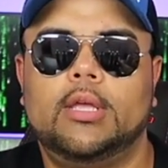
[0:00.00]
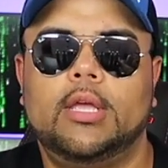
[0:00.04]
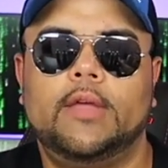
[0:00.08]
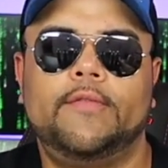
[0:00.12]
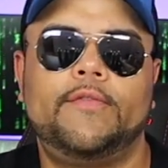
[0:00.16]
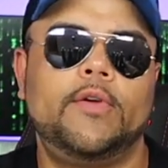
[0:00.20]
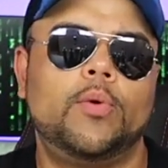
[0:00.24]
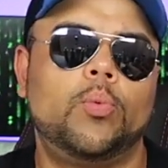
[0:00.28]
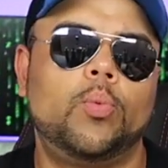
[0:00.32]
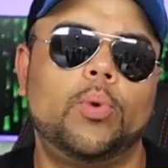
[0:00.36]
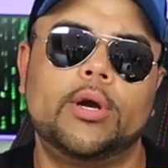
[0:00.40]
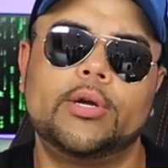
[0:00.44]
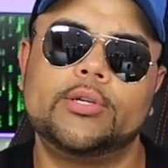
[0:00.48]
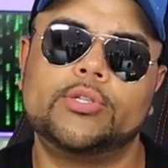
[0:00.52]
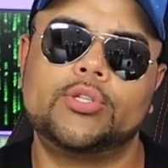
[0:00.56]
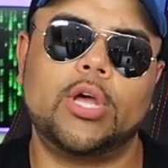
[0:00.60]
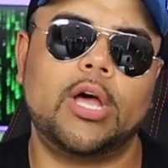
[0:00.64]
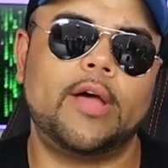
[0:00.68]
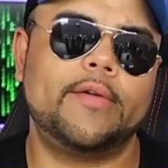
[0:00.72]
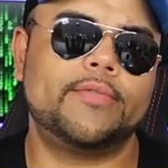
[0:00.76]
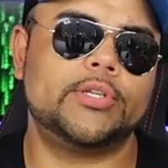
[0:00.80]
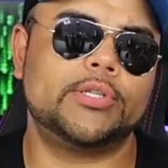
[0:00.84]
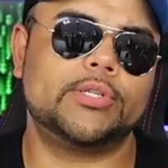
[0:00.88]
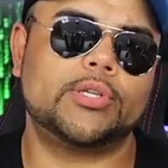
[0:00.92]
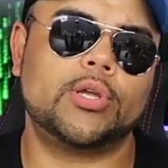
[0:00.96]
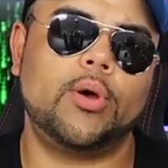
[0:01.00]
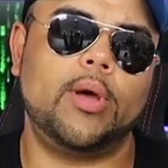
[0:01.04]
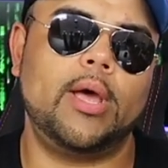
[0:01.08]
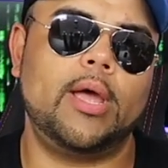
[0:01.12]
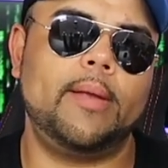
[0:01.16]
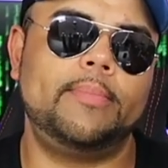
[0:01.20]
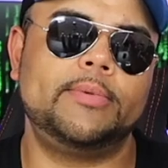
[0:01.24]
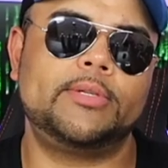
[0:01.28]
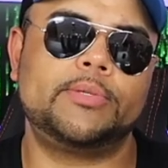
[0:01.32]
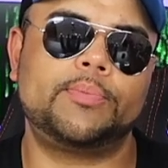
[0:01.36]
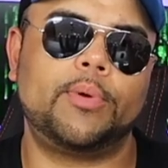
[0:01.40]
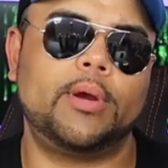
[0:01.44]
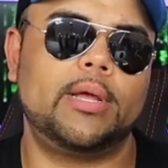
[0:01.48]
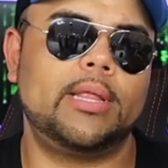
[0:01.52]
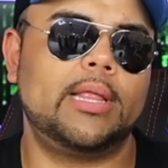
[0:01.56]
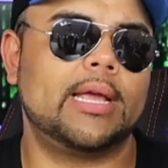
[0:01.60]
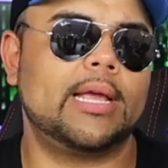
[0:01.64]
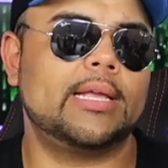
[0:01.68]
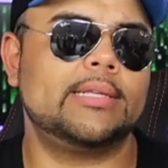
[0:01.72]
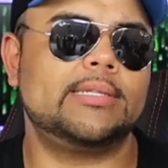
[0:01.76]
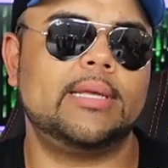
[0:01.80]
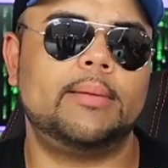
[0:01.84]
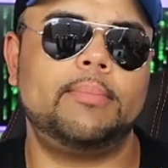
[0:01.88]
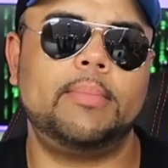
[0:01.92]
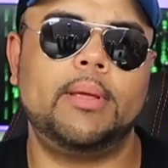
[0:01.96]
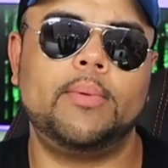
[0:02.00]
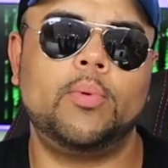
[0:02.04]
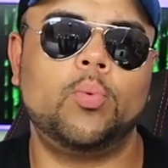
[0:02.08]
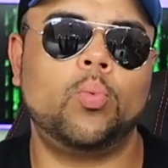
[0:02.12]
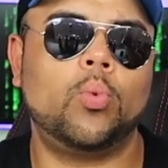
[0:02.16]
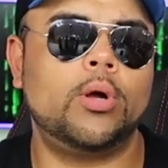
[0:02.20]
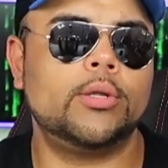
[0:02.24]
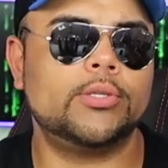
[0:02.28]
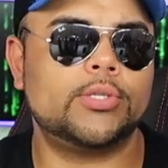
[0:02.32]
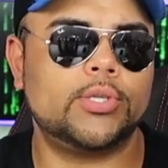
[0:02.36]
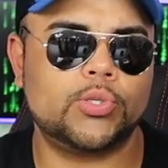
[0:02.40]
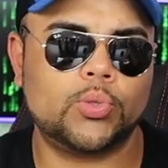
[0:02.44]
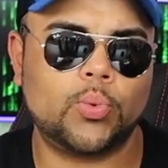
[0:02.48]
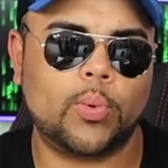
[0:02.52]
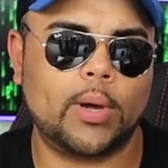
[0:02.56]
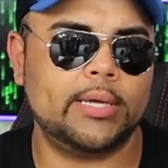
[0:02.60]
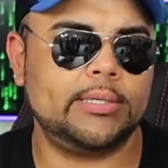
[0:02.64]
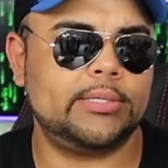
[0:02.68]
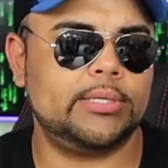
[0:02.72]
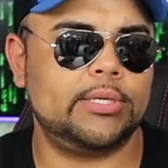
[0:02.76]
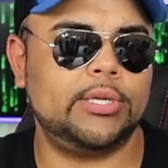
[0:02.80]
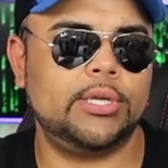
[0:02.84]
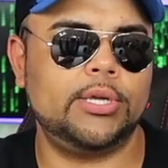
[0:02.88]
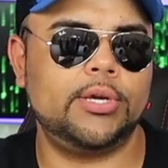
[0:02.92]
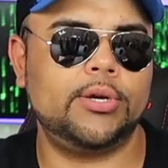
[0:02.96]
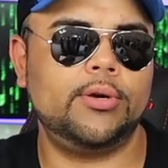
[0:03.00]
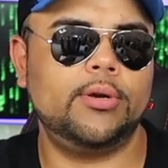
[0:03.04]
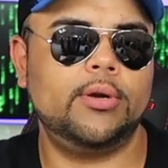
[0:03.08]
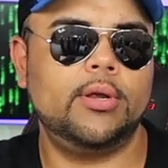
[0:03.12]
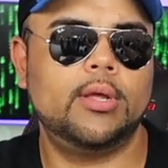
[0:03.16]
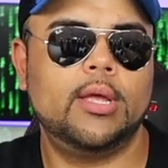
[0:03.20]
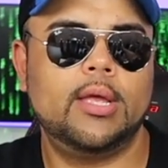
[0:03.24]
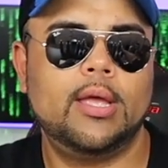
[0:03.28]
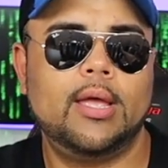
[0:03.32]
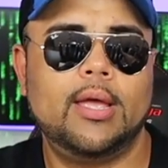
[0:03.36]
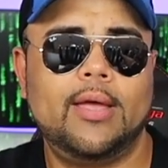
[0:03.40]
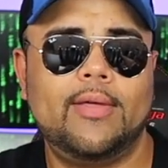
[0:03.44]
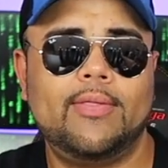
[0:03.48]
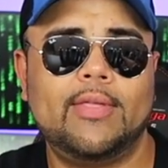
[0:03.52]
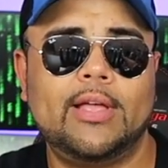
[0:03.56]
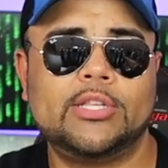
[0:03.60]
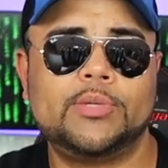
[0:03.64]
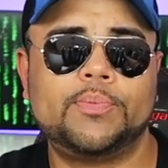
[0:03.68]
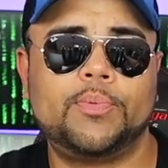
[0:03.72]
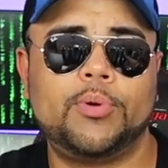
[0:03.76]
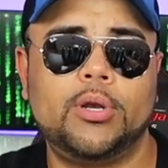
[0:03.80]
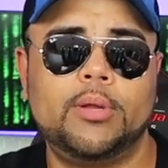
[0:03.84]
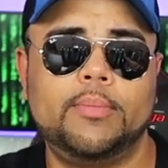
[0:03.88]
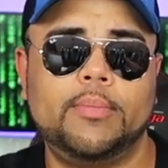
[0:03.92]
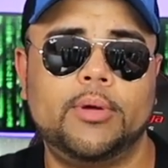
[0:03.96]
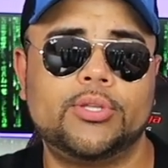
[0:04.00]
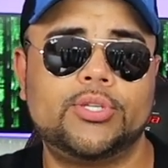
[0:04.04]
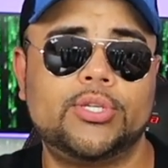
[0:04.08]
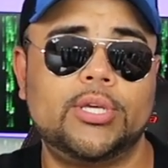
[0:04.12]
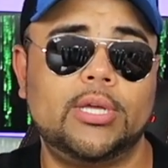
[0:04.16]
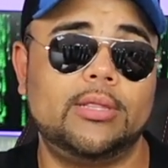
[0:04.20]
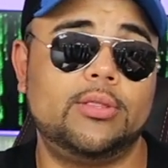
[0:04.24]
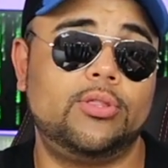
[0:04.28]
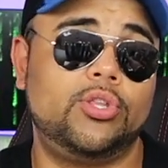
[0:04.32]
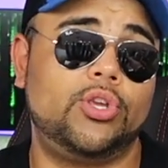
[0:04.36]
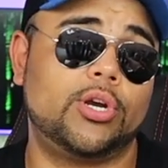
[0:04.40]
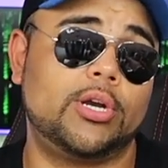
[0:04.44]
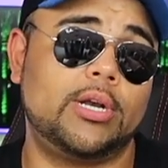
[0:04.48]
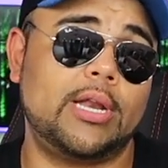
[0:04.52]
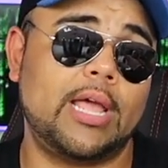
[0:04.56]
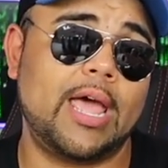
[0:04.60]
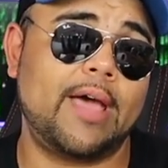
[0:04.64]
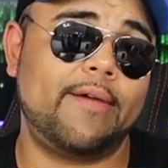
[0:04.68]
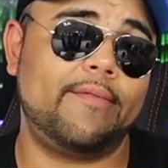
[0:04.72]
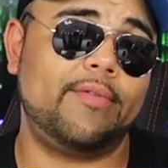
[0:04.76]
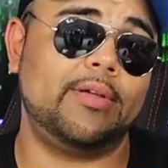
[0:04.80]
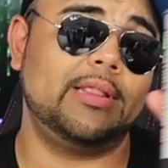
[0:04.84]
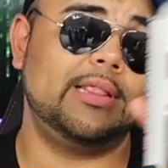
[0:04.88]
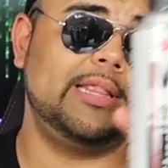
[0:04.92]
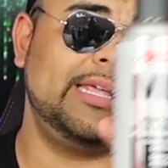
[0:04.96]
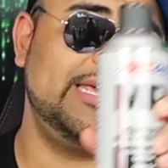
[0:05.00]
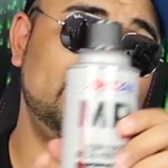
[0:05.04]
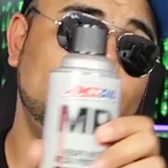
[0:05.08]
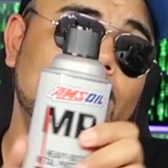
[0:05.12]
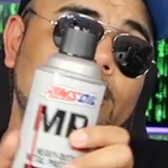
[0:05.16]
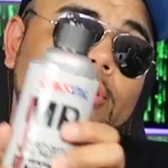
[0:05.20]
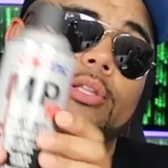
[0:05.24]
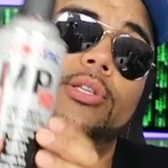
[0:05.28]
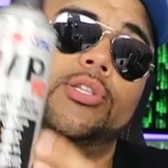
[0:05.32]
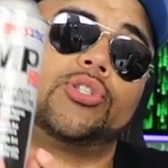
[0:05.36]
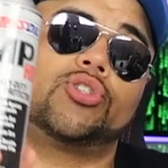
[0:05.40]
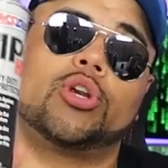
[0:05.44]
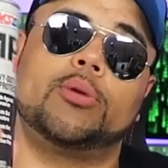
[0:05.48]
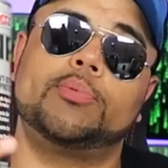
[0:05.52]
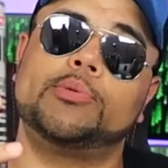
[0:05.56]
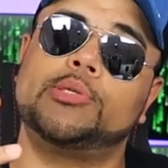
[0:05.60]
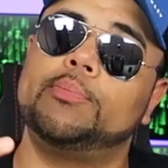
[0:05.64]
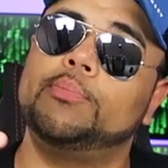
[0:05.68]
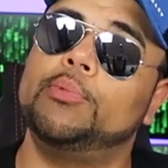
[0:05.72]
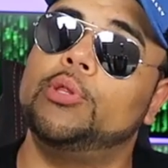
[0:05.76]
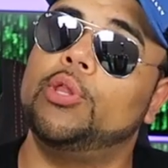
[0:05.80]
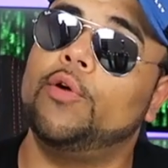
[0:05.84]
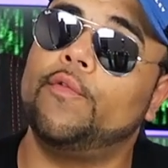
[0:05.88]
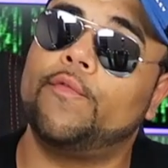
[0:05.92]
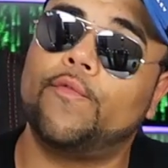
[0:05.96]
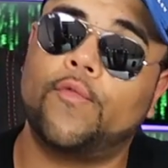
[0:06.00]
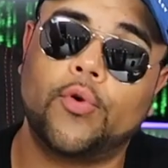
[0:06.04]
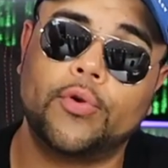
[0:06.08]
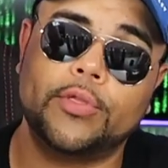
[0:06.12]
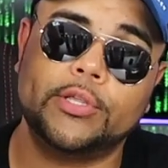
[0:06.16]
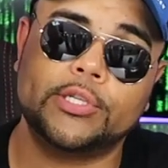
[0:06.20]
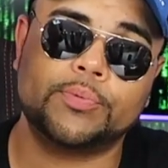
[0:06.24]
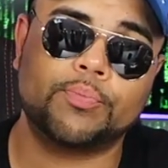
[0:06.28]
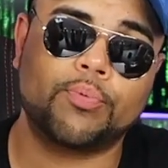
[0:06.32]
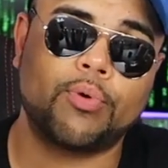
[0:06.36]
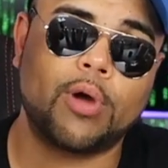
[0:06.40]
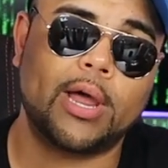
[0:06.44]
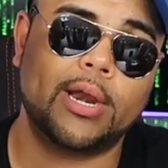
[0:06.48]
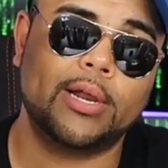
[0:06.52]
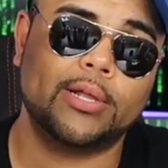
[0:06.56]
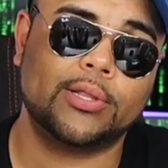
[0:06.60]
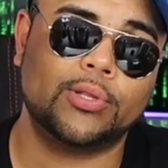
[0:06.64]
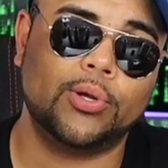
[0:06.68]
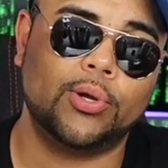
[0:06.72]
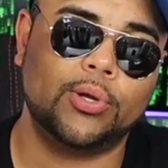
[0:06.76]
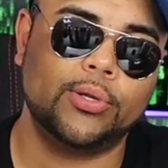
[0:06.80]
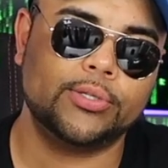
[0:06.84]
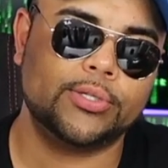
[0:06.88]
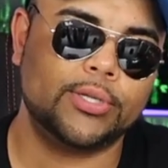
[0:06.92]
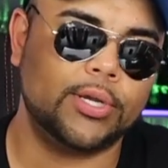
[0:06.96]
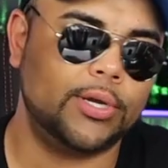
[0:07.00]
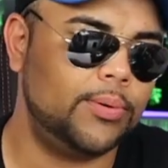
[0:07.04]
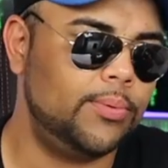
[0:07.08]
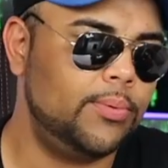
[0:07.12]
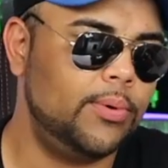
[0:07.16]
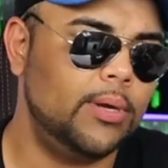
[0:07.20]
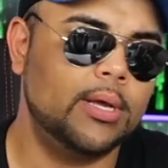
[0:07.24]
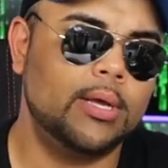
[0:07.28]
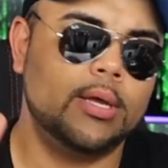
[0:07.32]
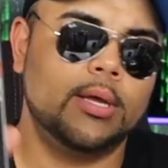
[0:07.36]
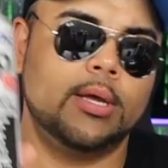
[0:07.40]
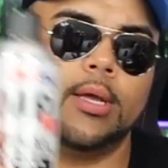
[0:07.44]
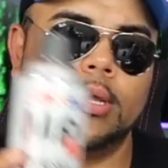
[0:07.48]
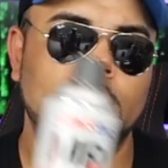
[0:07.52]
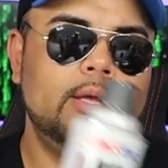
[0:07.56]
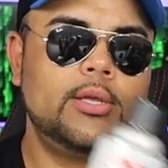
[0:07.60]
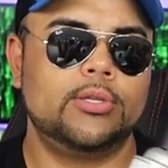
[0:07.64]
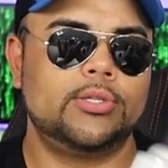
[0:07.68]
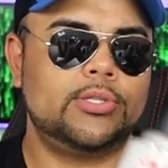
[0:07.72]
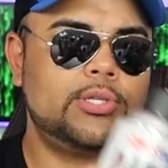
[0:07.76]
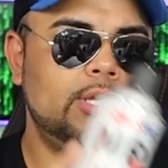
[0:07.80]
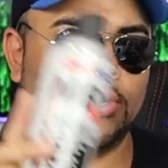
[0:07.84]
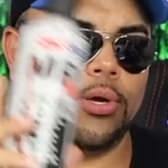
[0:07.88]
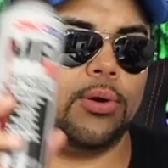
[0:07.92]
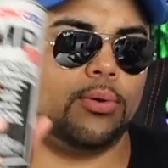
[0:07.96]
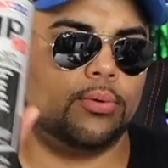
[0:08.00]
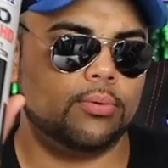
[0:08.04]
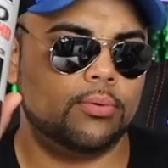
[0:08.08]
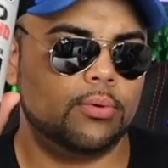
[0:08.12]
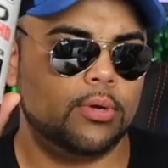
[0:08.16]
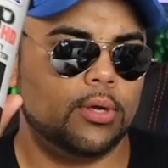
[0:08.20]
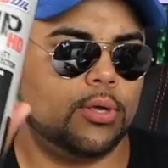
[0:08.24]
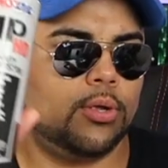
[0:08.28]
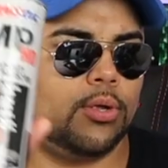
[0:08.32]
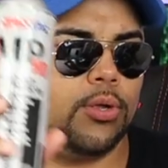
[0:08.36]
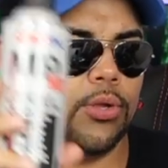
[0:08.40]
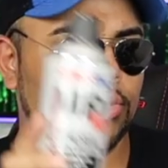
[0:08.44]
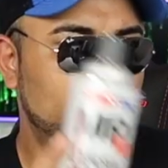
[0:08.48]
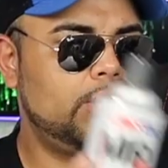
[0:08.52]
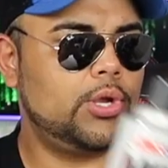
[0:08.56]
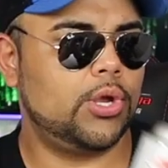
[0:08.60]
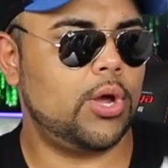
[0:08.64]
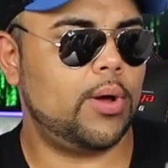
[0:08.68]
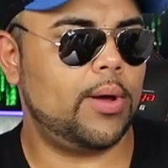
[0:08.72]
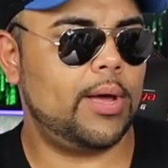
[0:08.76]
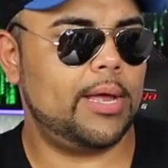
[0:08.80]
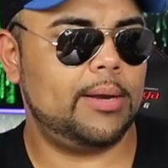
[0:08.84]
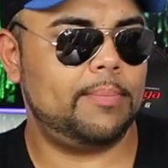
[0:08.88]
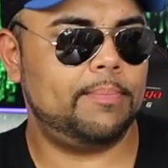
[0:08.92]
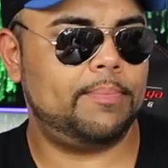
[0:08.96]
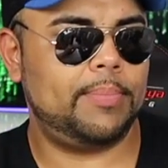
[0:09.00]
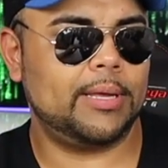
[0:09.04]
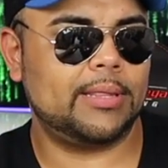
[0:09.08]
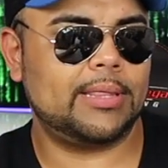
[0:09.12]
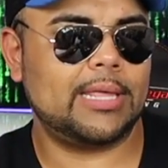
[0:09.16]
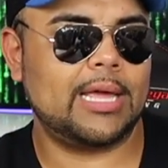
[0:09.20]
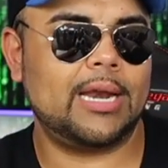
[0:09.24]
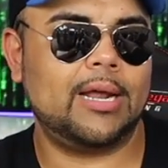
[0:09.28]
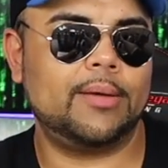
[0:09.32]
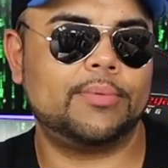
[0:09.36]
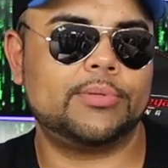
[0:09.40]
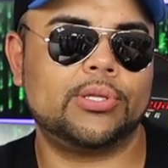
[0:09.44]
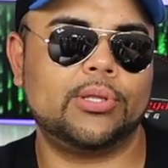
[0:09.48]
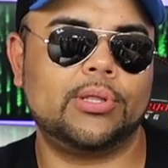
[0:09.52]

If it wears off, just go ahead and spray, like I said, maybe once or twice a year. That's pretty much it. You're gonna have a link in the description below for this product also. So you go ahead and pick that up.